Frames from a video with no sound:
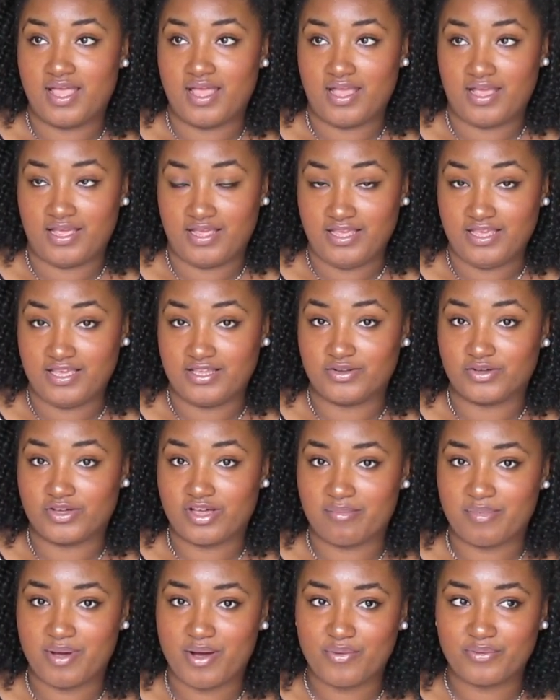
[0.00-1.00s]
And he ended up
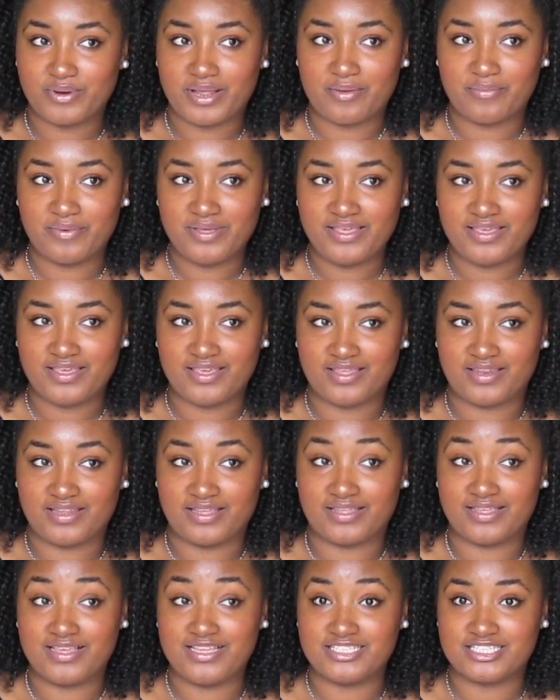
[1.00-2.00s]
coming home that weekend,
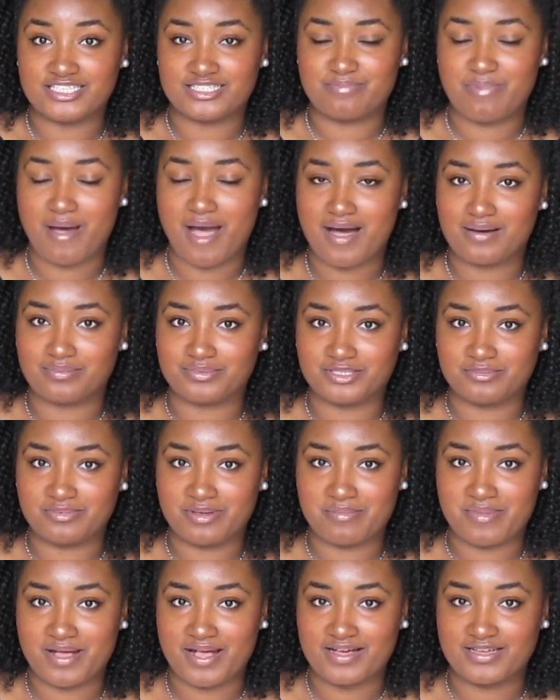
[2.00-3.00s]
and he just popped up
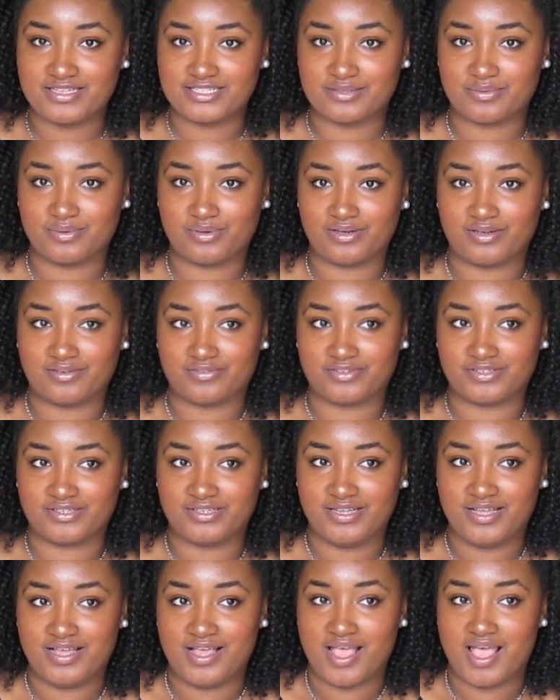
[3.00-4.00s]
at my house or whatever.
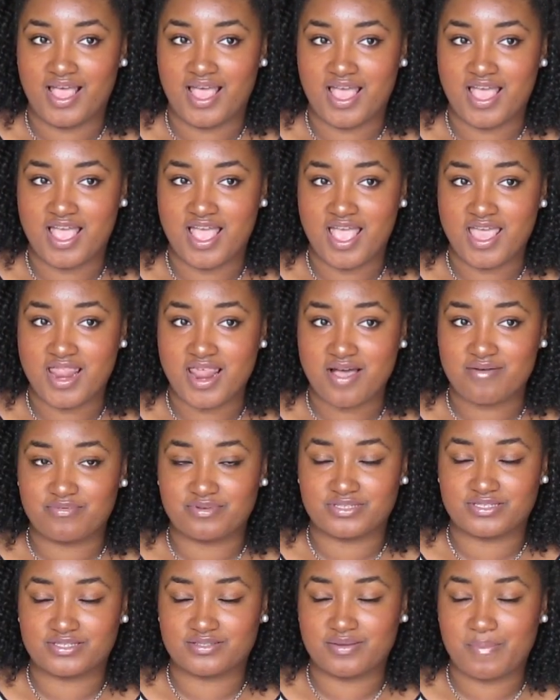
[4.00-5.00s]
And I
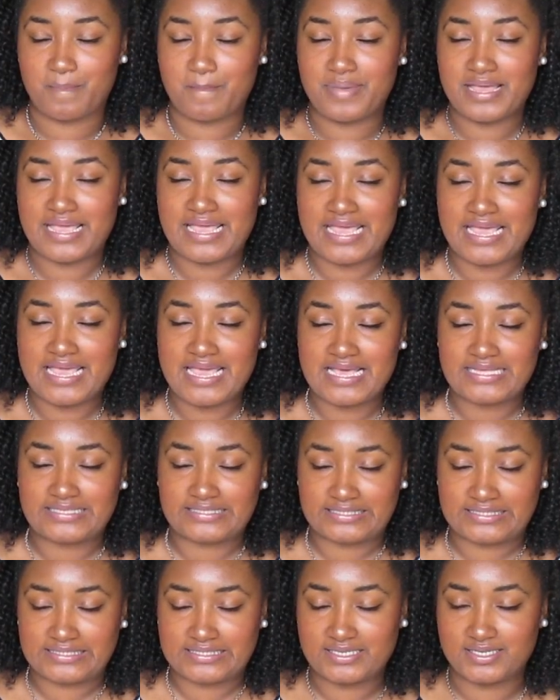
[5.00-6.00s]
was
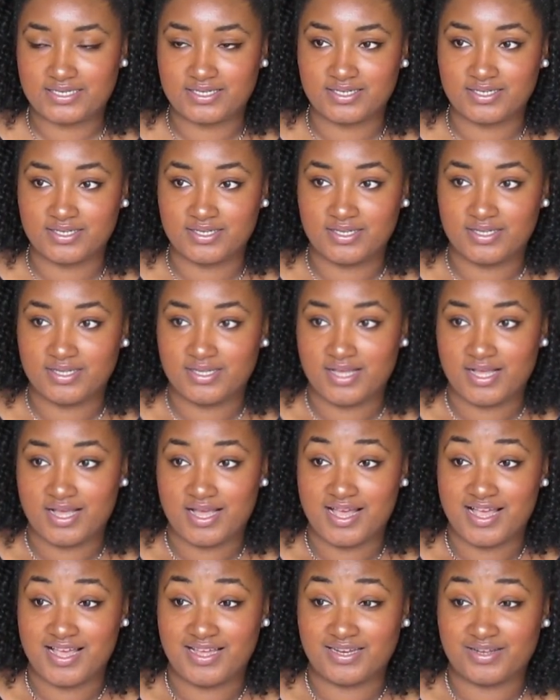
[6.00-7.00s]
pissed.
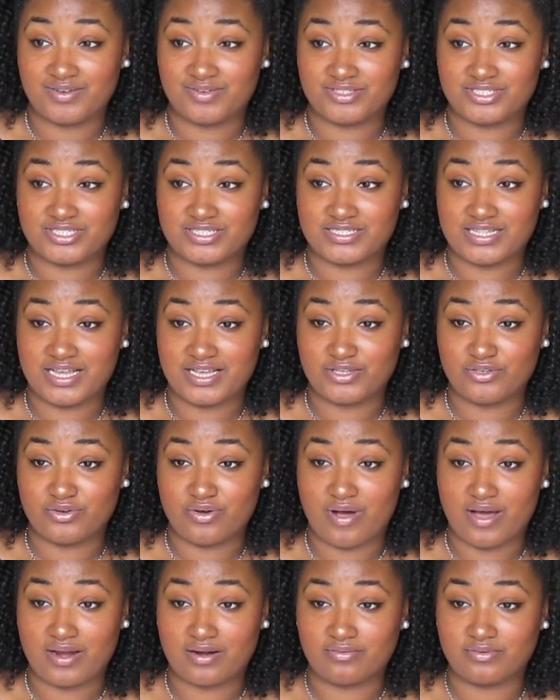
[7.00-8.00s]
And I was just like,
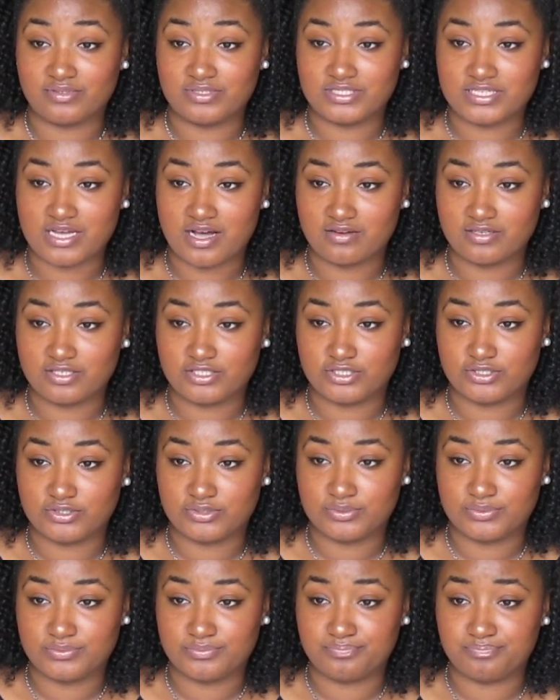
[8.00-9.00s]
I don't want to talk to
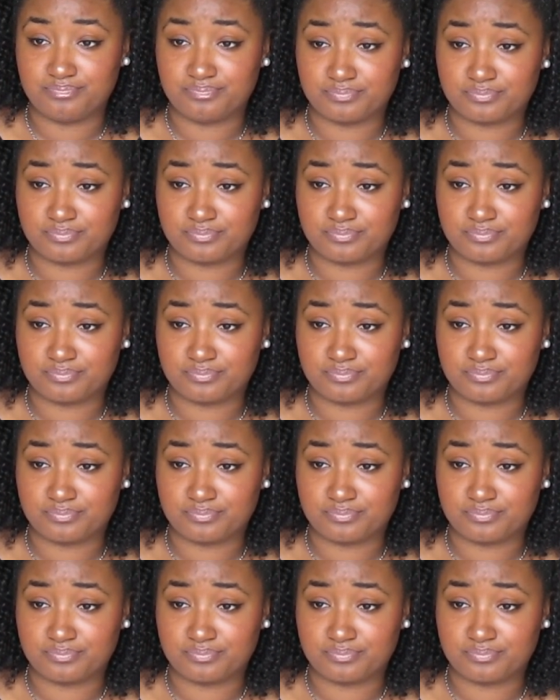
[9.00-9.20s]
you